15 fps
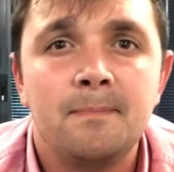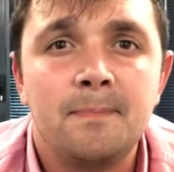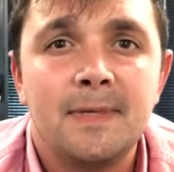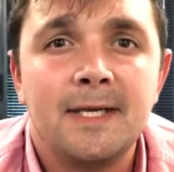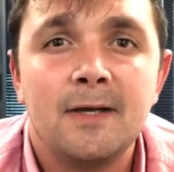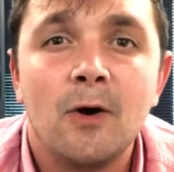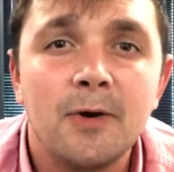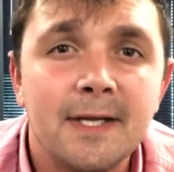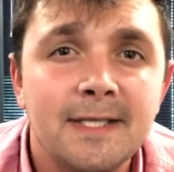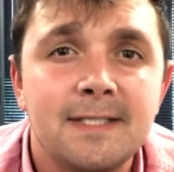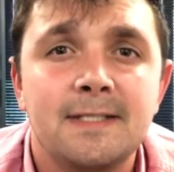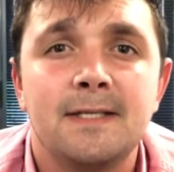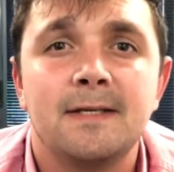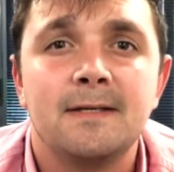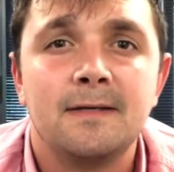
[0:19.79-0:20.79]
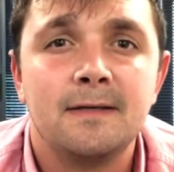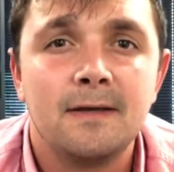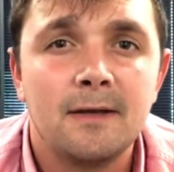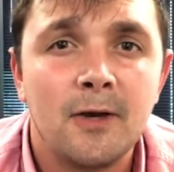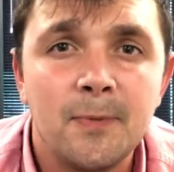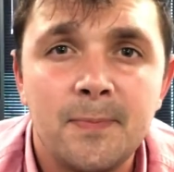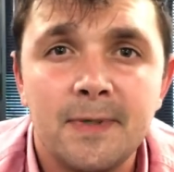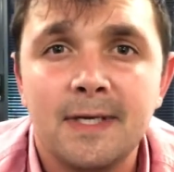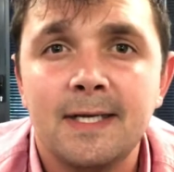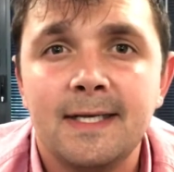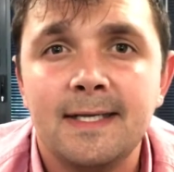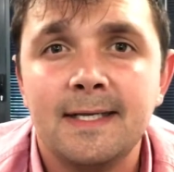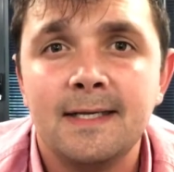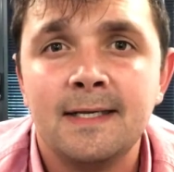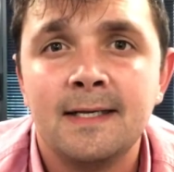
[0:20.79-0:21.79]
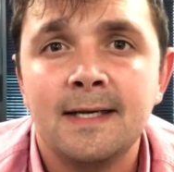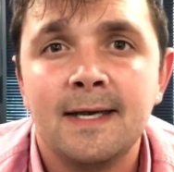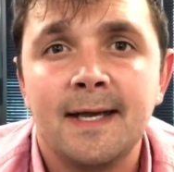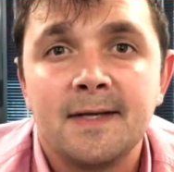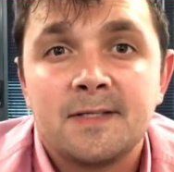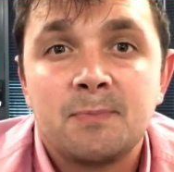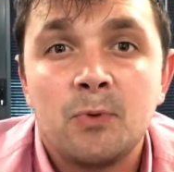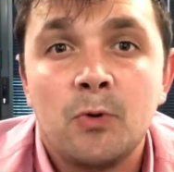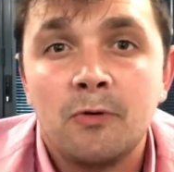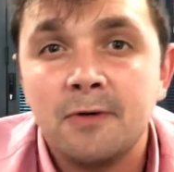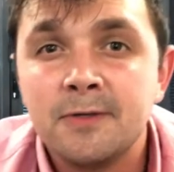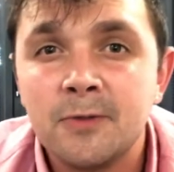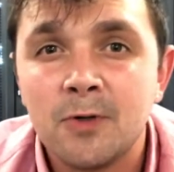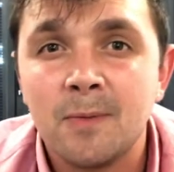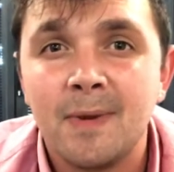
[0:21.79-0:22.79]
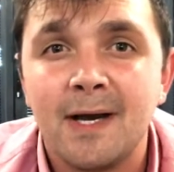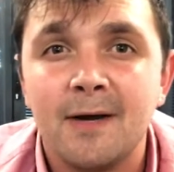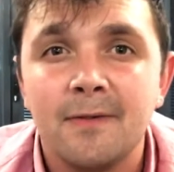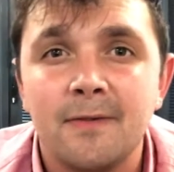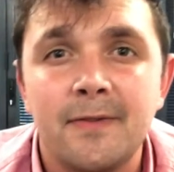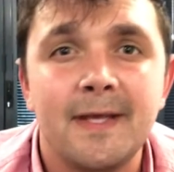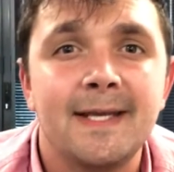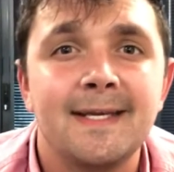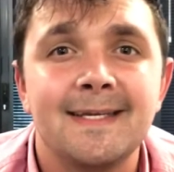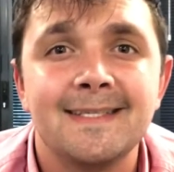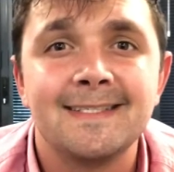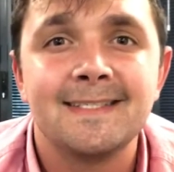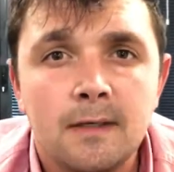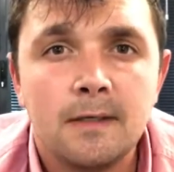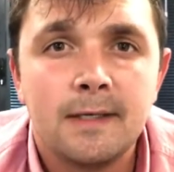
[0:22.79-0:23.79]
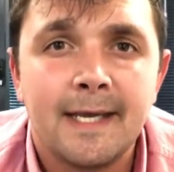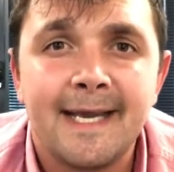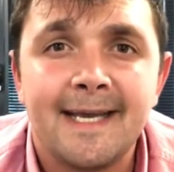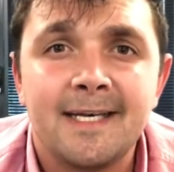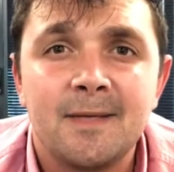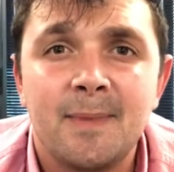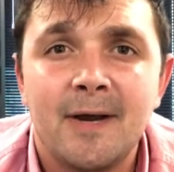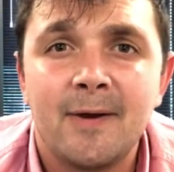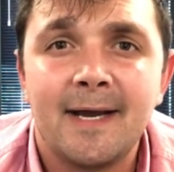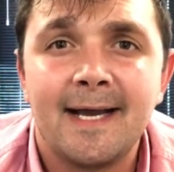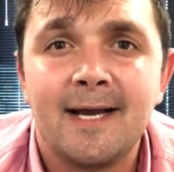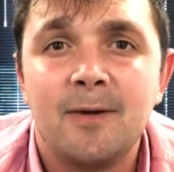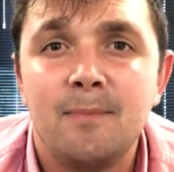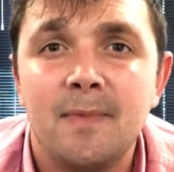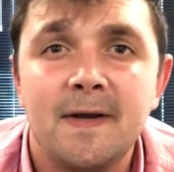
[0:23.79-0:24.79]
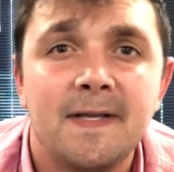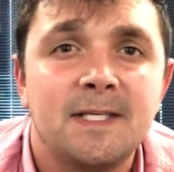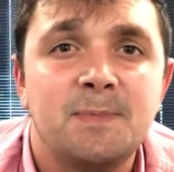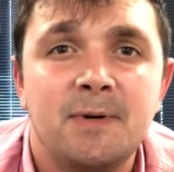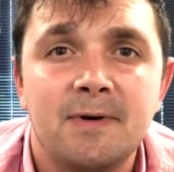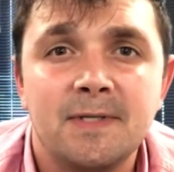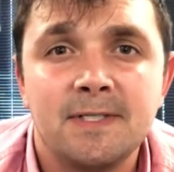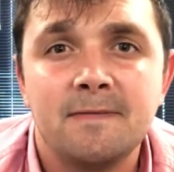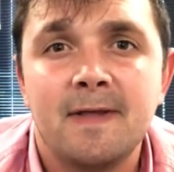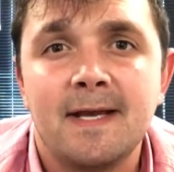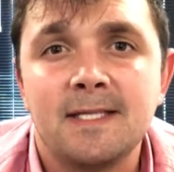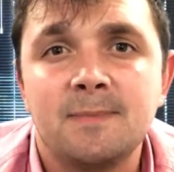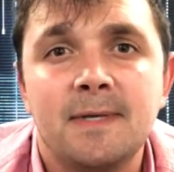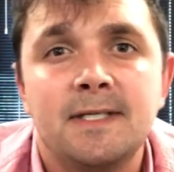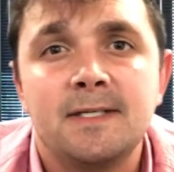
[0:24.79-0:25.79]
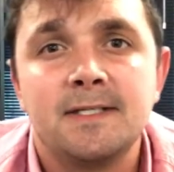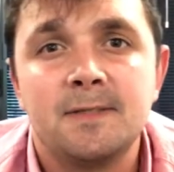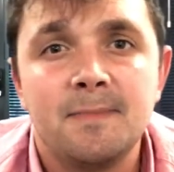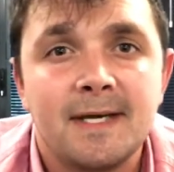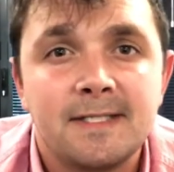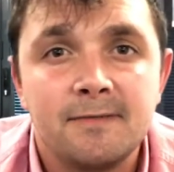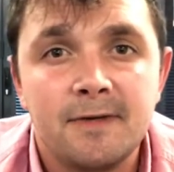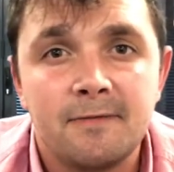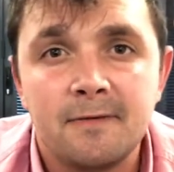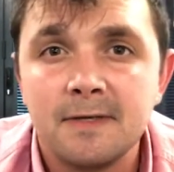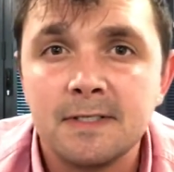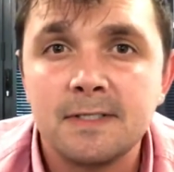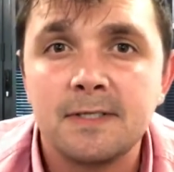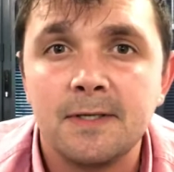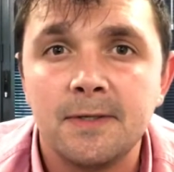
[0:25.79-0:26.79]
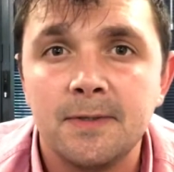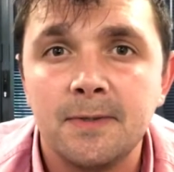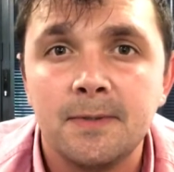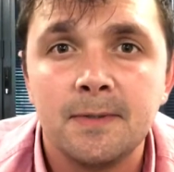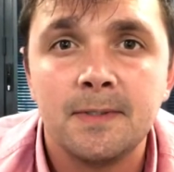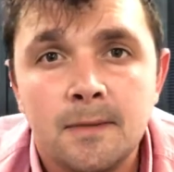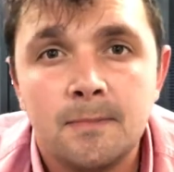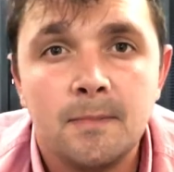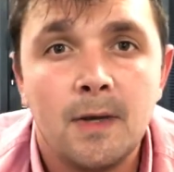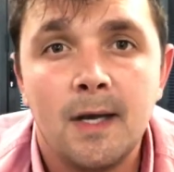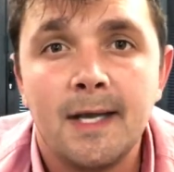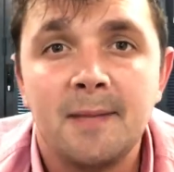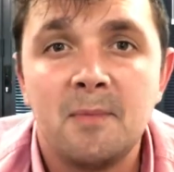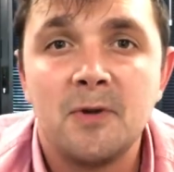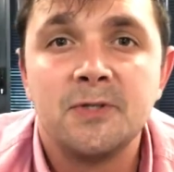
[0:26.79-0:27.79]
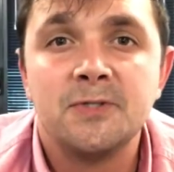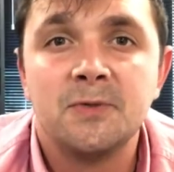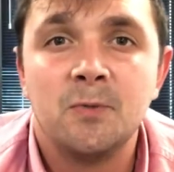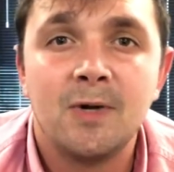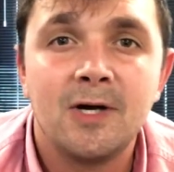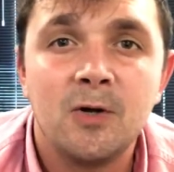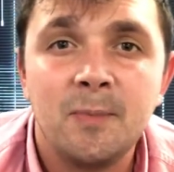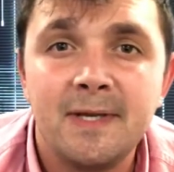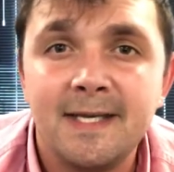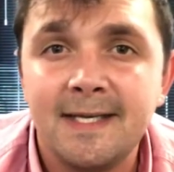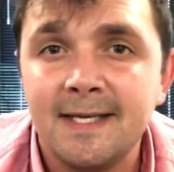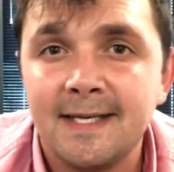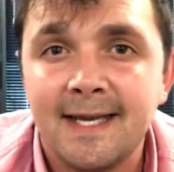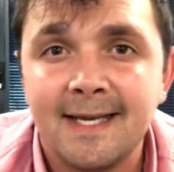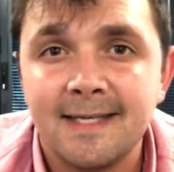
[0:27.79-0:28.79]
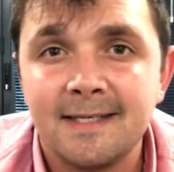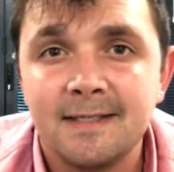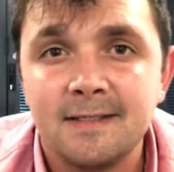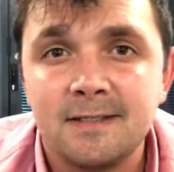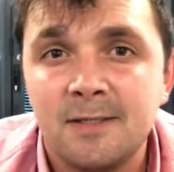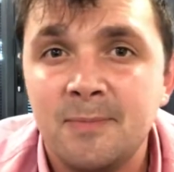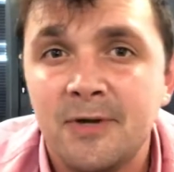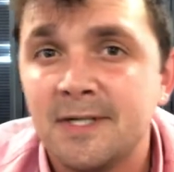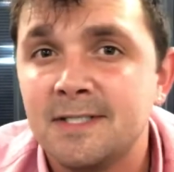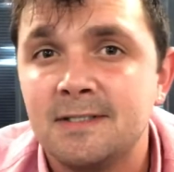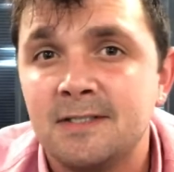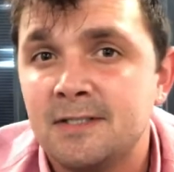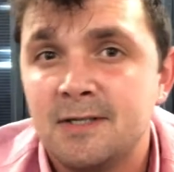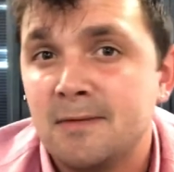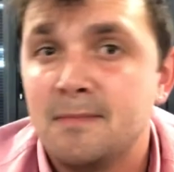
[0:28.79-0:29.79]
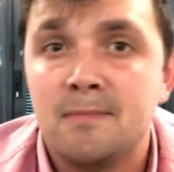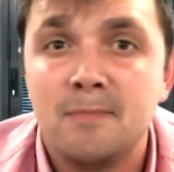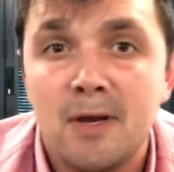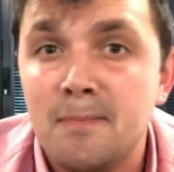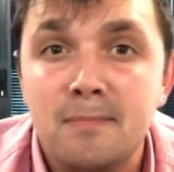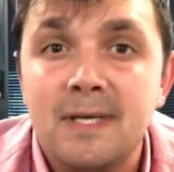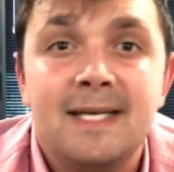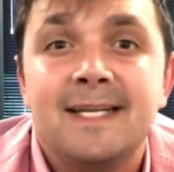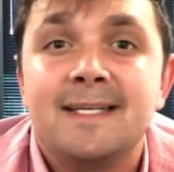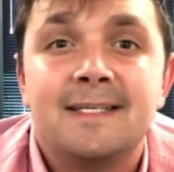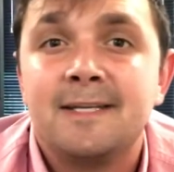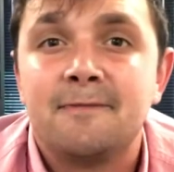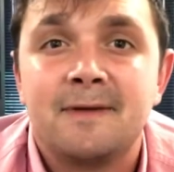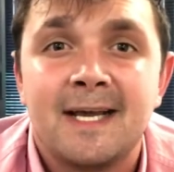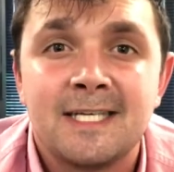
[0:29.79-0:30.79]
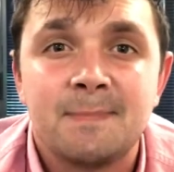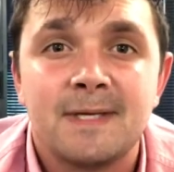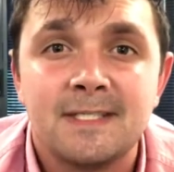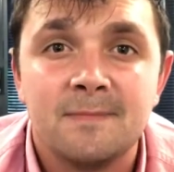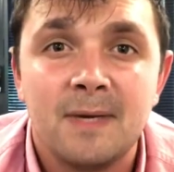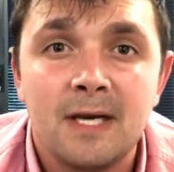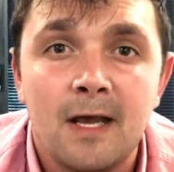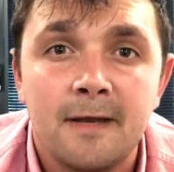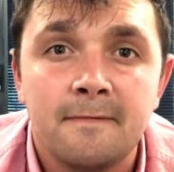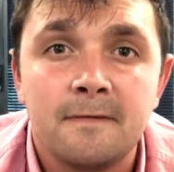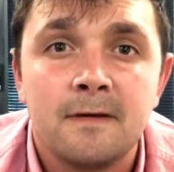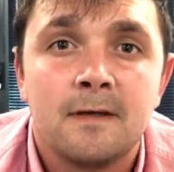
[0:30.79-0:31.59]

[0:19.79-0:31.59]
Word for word: be honest and openly explore and talk about things and about how my experience of that has made such a massive difference to my emotional well-being and to be honest just a million different aspects of my life